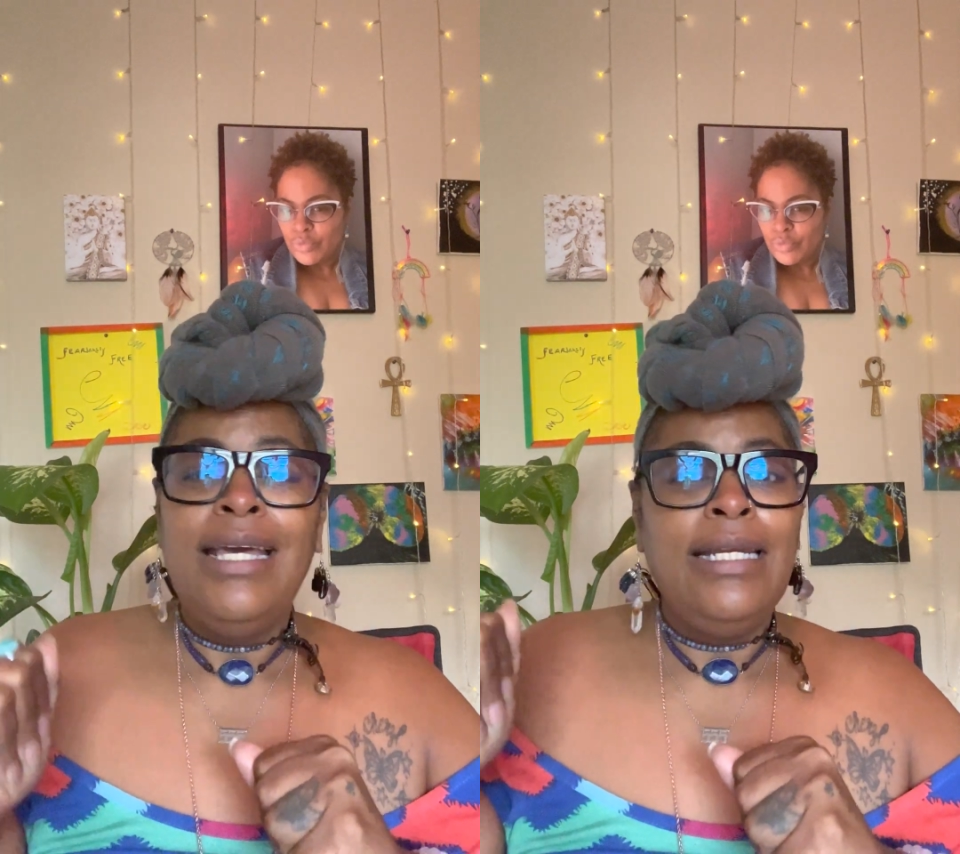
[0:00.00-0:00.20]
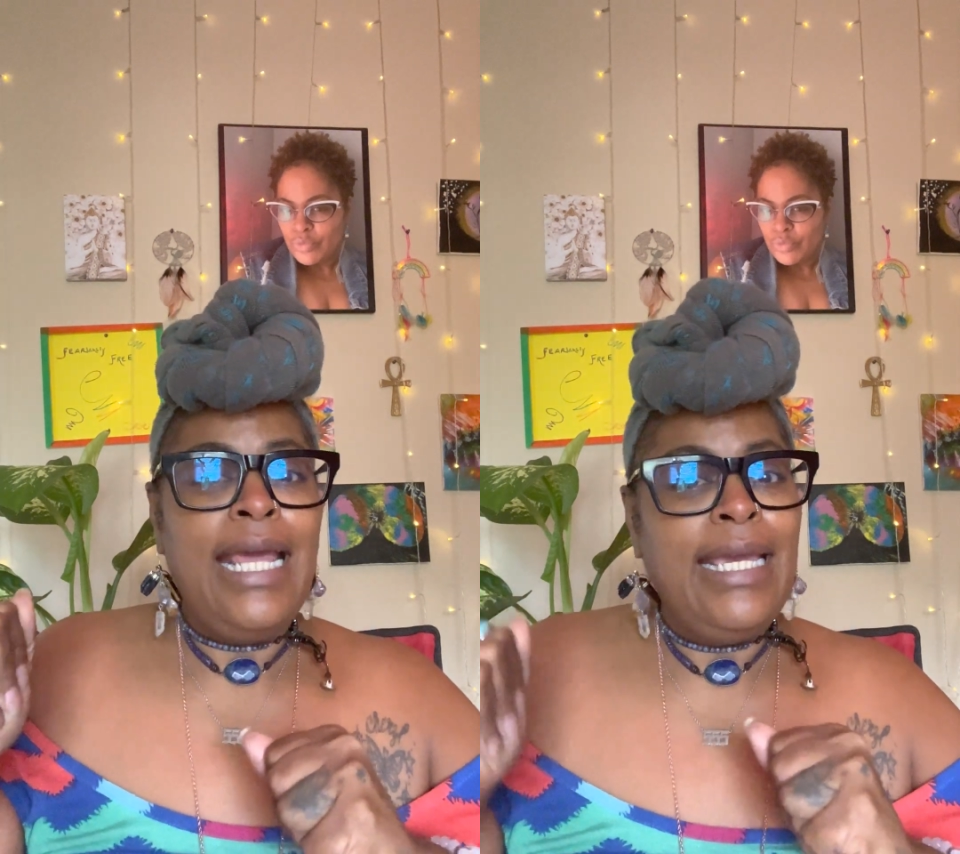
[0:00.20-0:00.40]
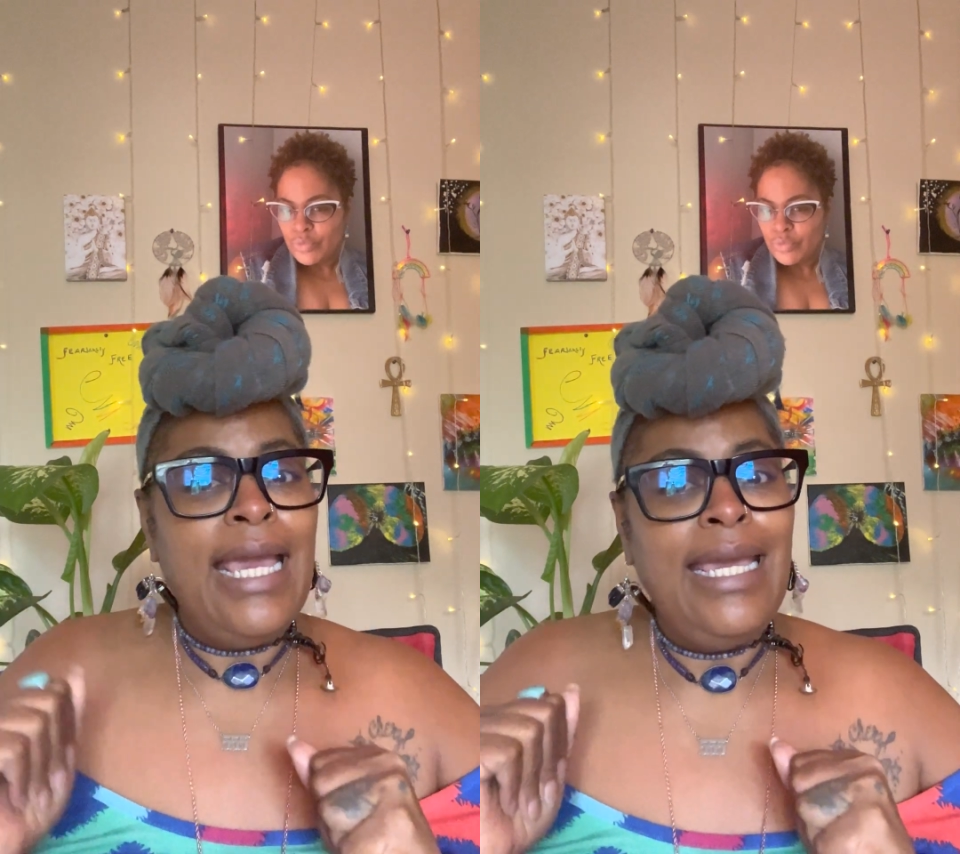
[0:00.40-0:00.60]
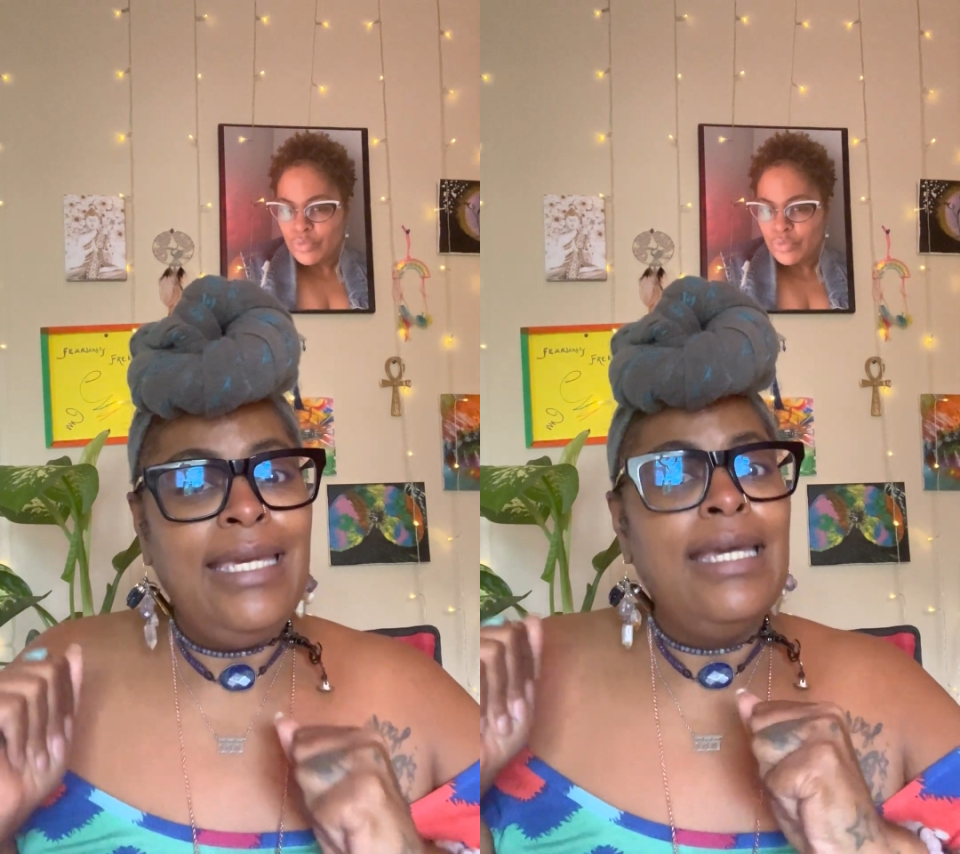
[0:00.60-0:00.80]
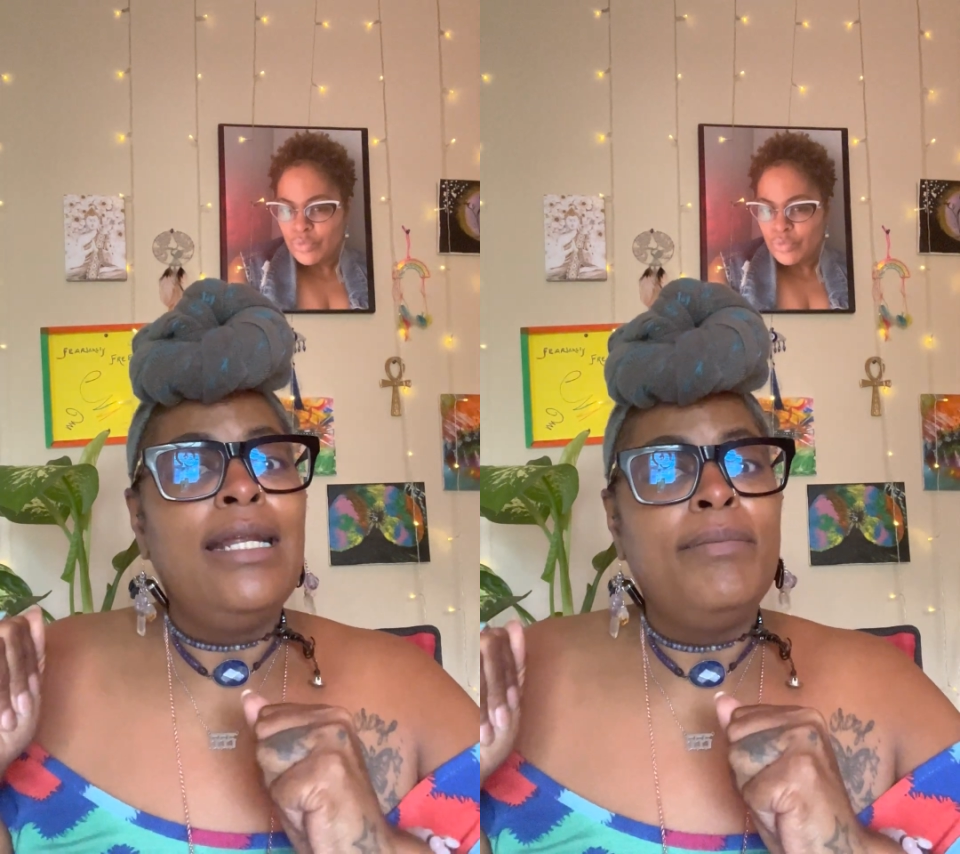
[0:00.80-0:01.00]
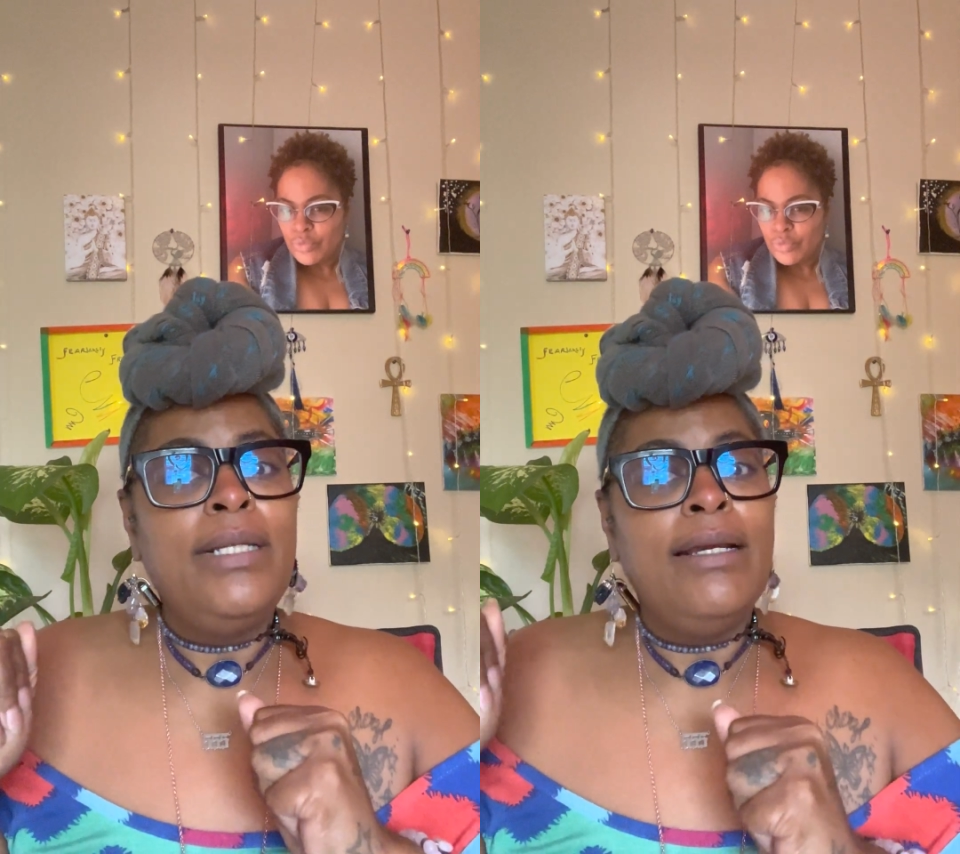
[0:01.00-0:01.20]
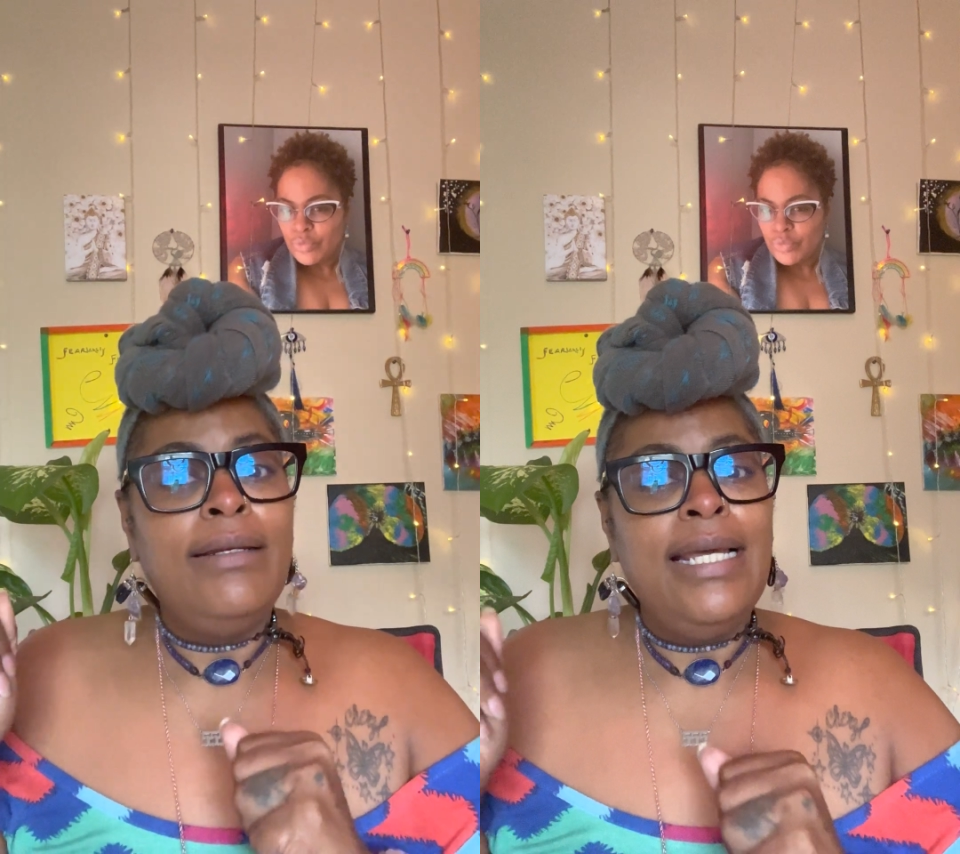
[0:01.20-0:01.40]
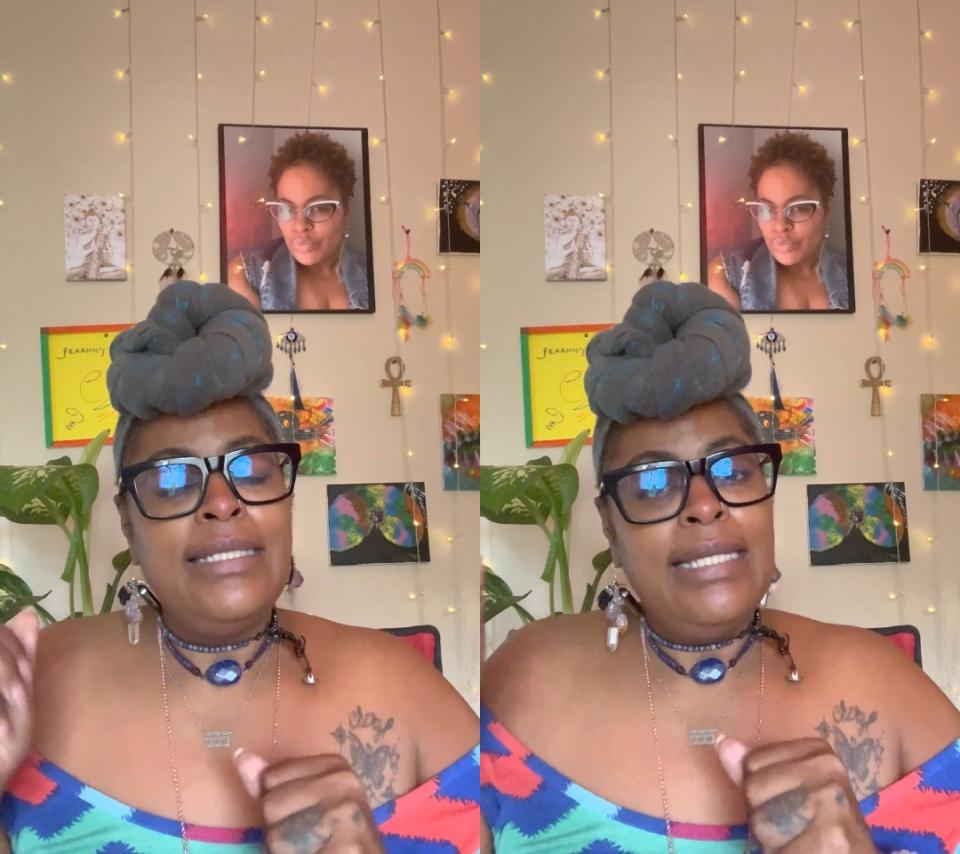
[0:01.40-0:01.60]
They can't get up there unless